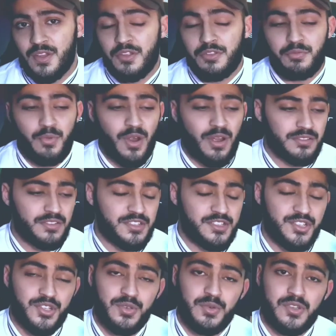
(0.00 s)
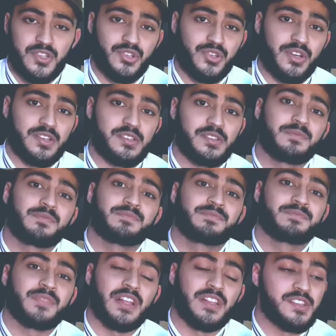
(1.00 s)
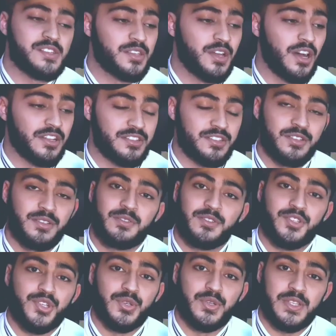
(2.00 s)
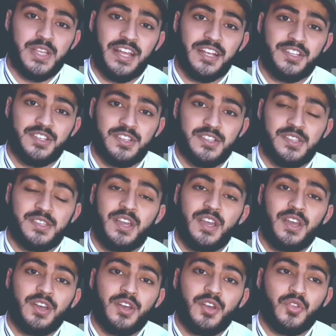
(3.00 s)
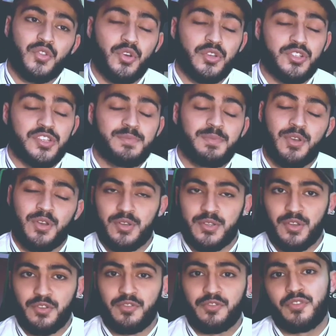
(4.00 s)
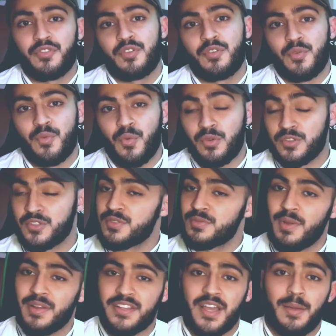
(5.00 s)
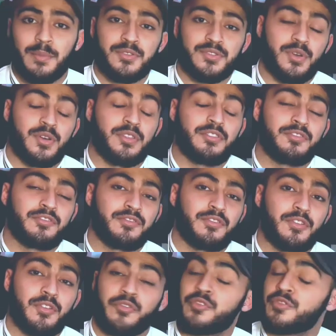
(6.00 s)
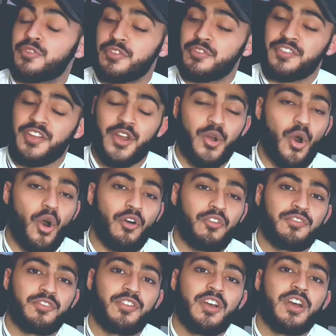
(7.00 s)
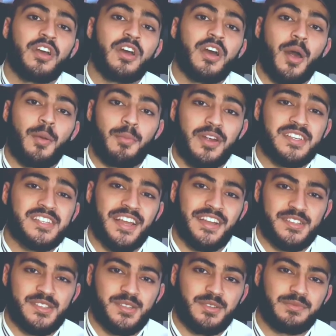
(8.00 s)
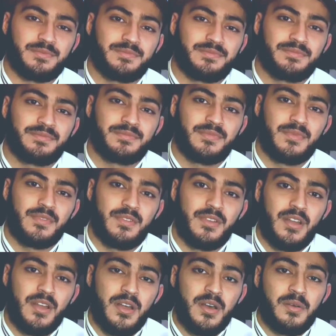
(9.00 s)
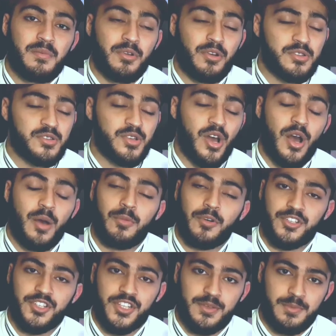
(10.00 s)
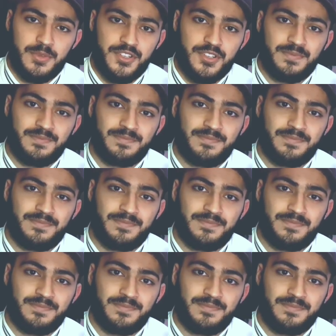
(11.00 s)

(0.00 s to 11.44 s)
Throughout this, she was stressed. At the start, she was anxious, not just because of what might happen to her and the fear of a breast cancer, but also her body image.